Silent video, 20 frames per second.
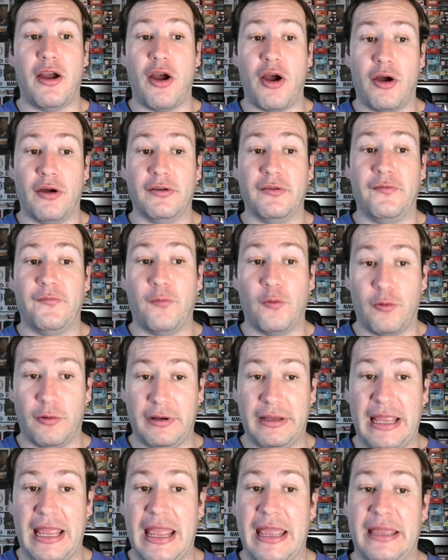on
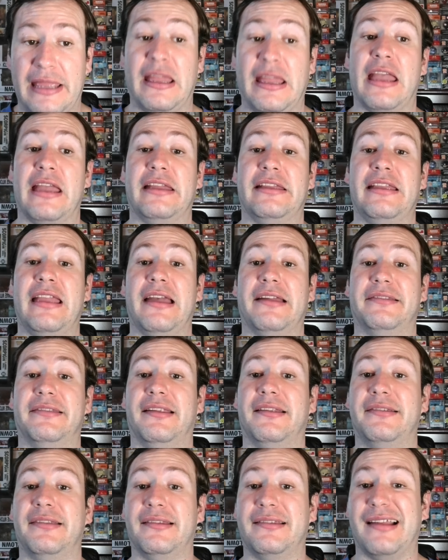4K. Yes,
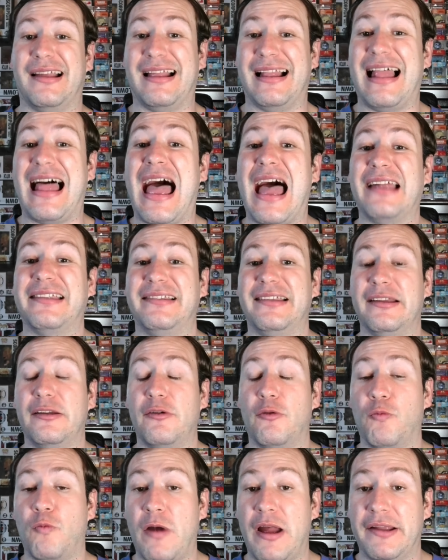this is a classic
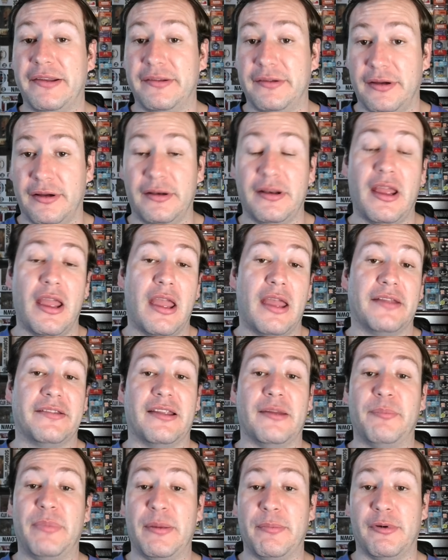Western.
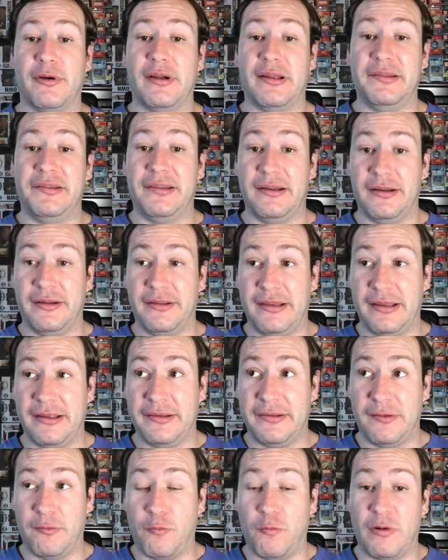Some people consider
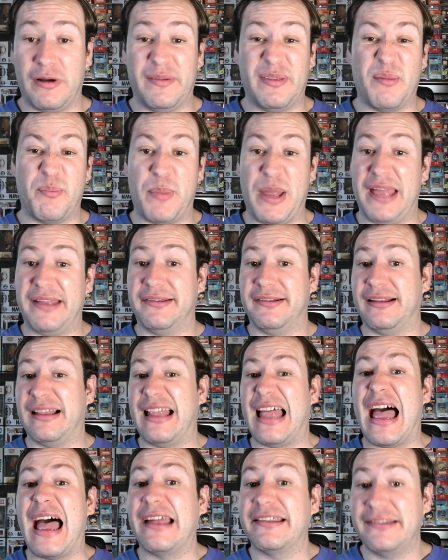this one of the best
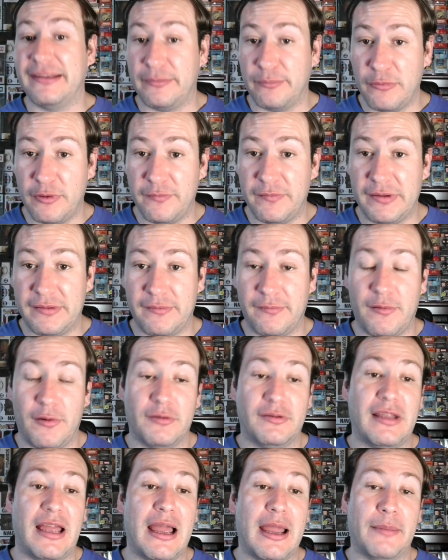classic movies of all
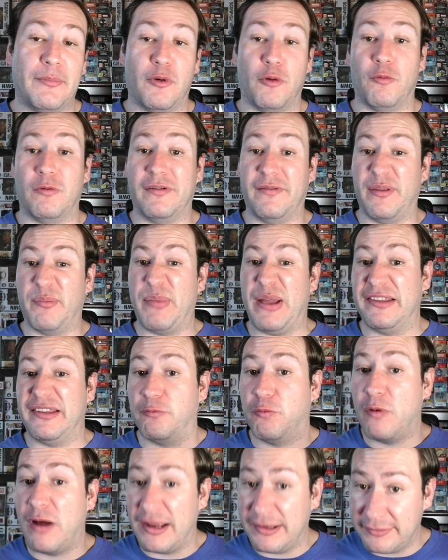time or one of the
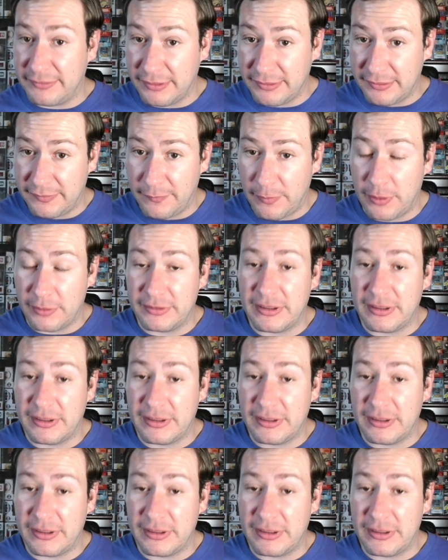best Westerns of all